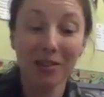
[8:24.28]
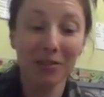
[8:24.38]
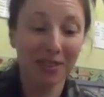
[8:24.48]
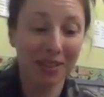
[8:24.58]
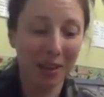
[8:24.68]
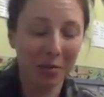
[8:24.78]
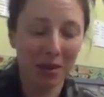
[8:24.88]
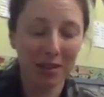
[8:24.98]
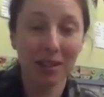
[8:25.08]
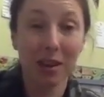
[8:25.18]
I don't sing,
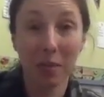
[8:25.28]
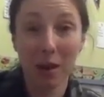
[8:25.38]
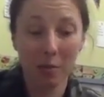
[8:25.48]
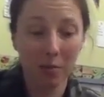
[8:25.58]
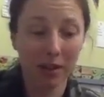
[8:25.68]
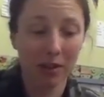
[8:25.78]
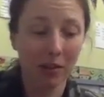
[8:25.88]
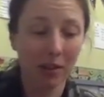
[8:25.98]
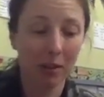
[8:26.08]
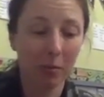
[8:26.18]
but I'll play
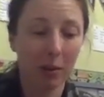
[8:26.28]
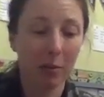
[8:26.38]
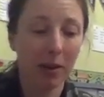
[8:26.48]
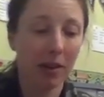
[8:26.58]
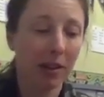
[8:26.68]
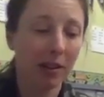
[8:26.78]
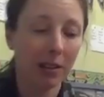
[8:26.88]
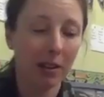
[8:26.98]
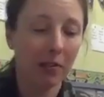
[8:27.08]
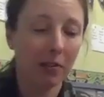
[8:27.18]
you a clip on my
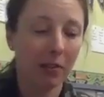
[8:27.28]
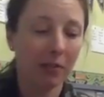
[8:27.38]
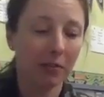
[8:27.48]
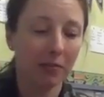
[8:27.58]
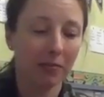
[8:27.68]
cell phone.